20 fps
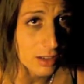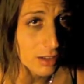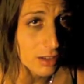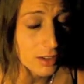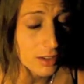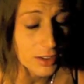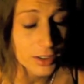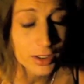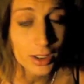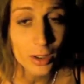
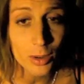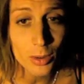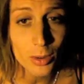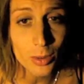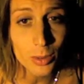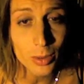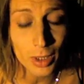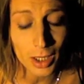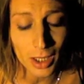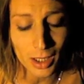
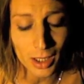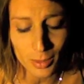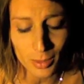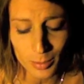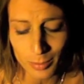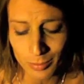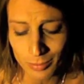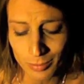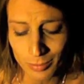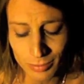so,
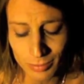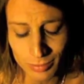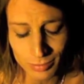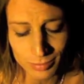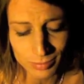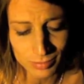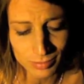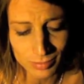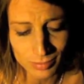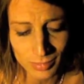
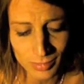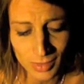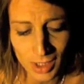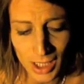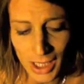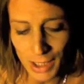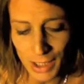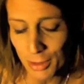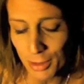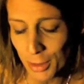
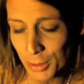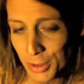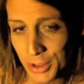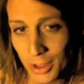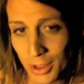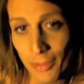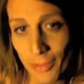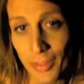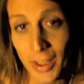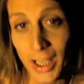I don't know what
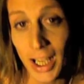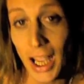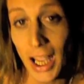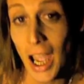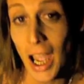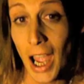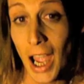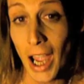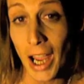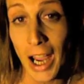y'all think.
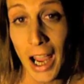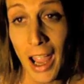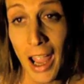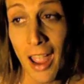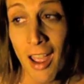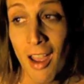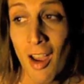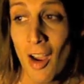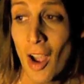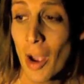
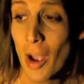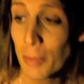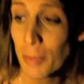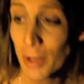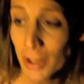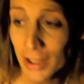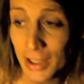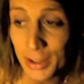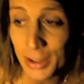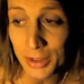I'm
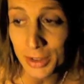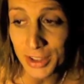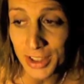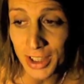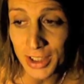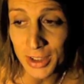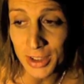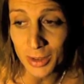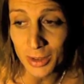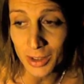really interested
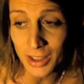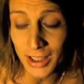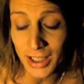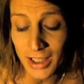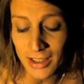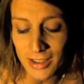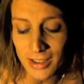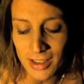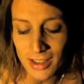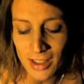in doing
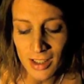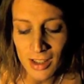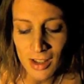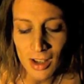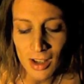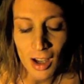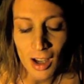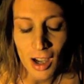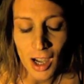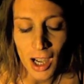this.
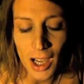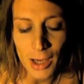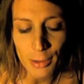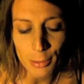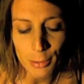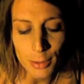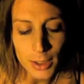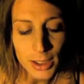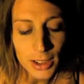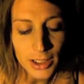
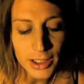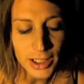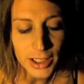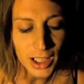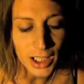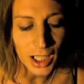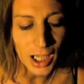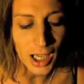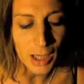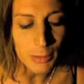
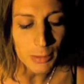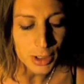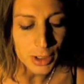I'm